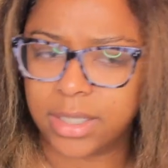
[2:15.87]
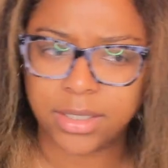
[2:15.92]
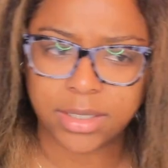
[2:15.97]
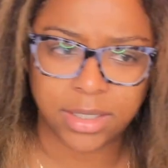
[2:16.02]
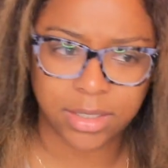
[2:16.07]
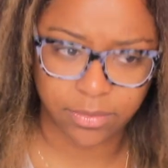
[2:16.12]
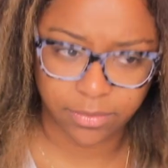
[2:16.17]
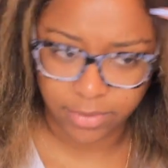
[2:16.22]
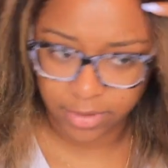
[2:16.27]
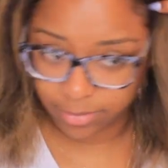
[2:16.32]

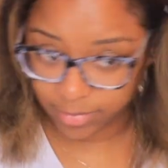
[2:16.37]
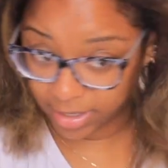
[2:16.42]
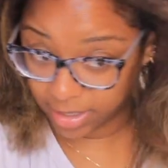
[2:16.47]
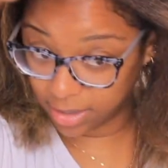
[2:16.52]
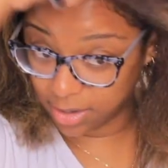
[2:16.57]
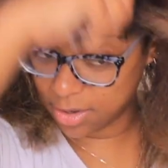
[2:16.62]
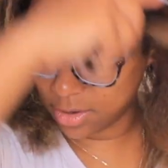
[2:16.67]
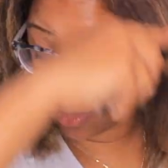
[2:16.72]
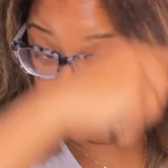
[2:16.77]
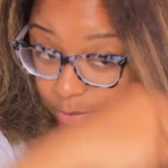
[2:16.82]
Actually run my
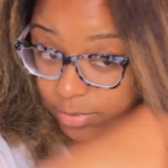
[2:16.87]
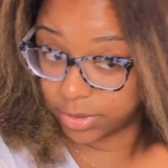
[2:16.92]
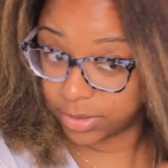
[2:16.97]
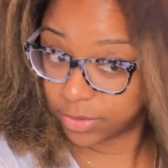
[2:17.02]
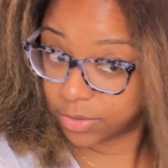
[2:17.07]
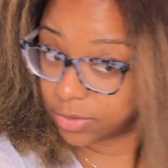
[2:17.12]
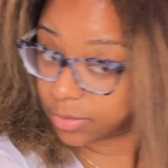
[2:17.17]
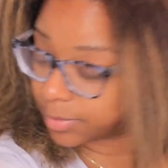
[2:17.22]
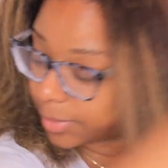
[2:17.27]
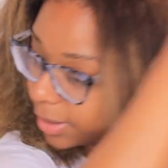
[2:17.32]
comb
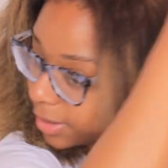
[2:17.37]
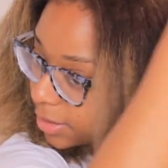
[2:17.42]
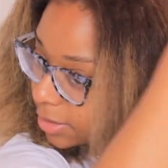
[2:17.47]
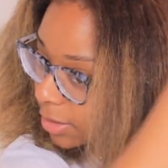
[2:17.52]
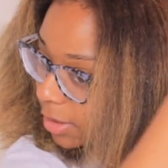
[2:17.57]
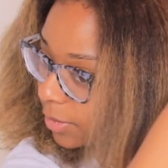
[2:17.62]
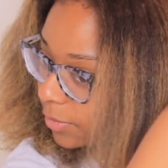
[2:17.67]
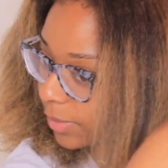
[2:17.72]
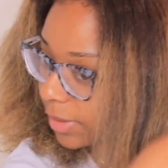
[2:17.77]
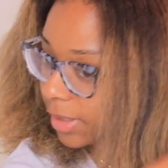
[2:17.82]
through, make
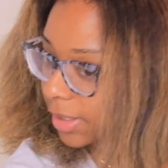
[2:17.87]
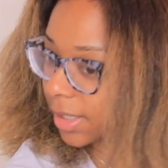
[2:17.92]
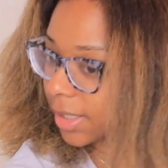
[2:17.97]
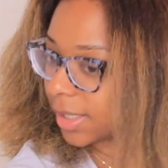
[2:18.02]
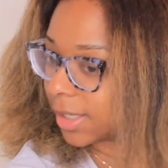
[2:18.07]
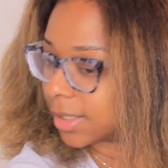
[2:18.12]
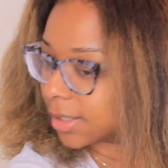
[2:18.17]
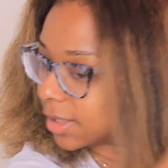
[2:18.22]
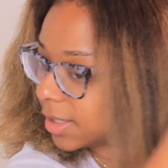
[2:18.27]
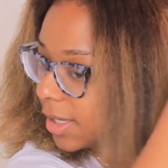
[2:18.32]
sure we're
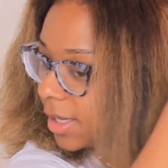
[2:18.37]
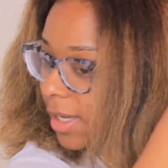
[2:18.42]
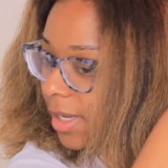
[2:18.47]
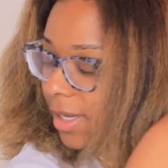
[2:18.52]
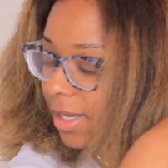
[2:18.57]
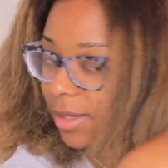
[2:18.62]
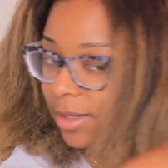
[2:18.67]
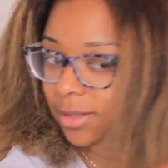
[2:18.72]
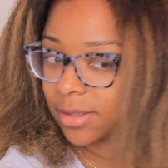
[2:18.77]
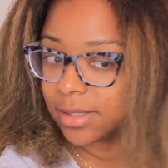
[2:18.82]
looking
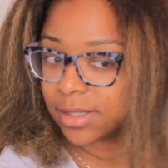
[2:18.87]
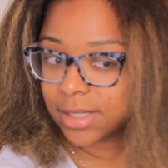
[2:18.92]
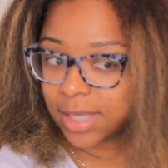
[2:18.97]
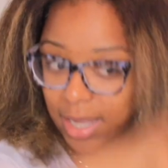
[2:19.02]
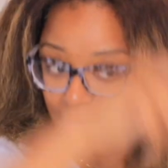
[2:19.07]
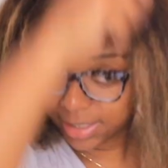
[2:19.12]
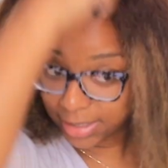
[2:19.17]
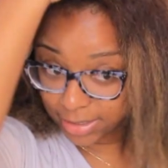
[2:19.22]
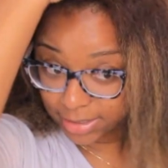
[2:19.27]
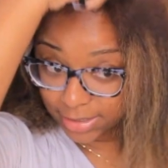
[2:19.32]

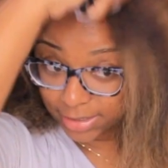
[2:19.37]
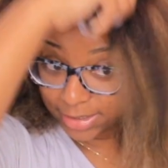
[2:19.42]
kind of